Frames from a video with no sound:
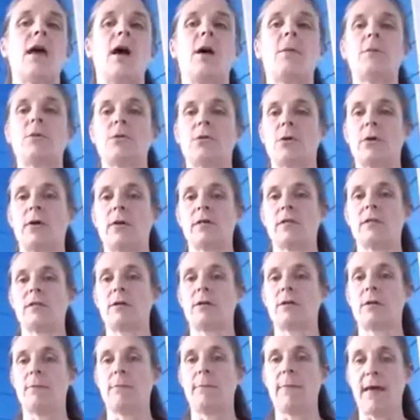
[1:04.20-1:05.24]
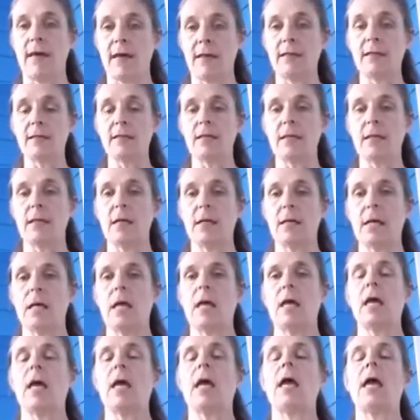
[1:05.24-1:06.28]
the elbows are gonna start to bend.
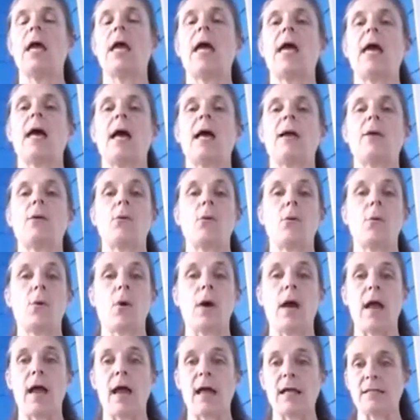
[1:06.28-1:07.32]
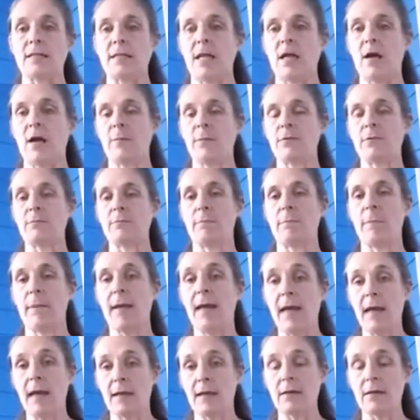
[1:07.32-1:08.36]
And as the elbows
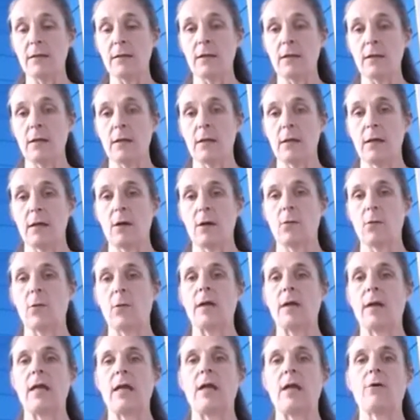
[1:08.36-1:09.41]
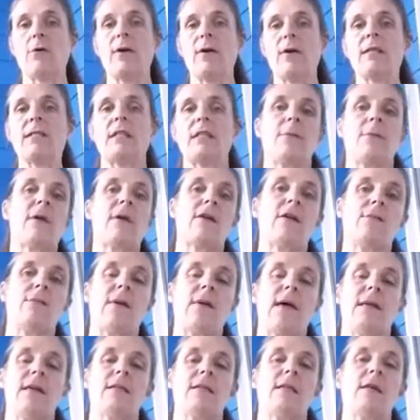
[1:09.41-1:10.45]
bend, we're going to increase the amount of
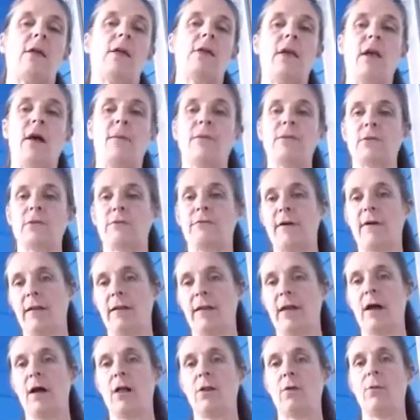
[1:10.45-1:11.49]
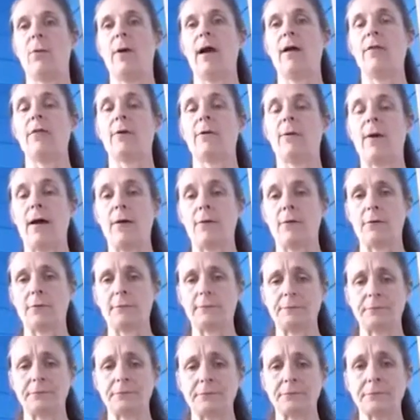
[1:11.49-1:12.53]
bend until the elbows are finally all the way on the ground.
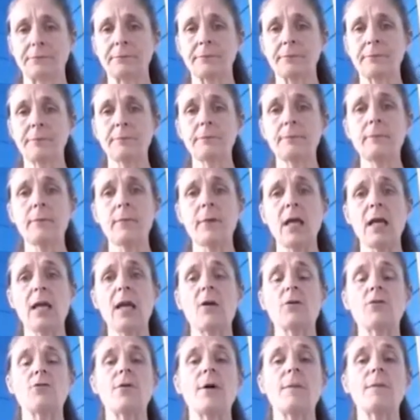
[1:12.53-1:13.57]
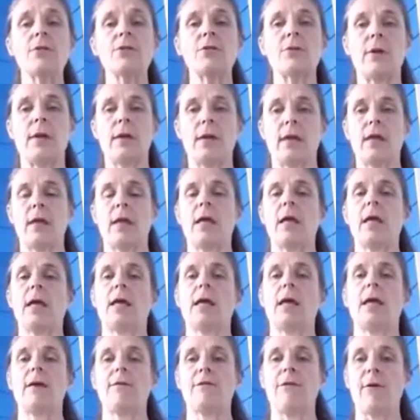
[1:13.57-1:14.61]
Now, troubleshooting.
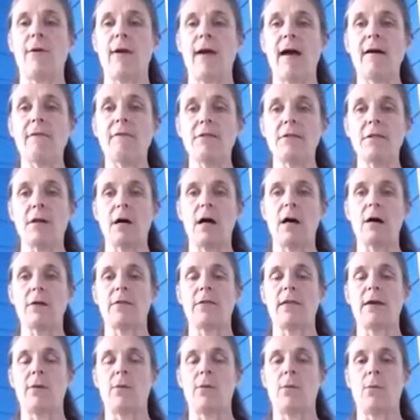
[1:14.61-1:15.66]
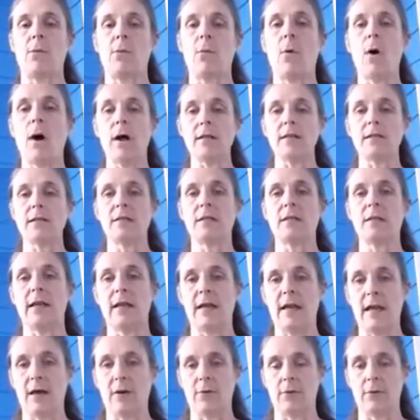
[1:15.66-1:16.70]
If you have a dog that wants to lay
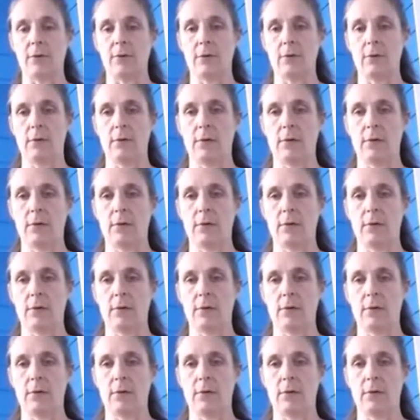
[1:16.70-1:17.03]
down,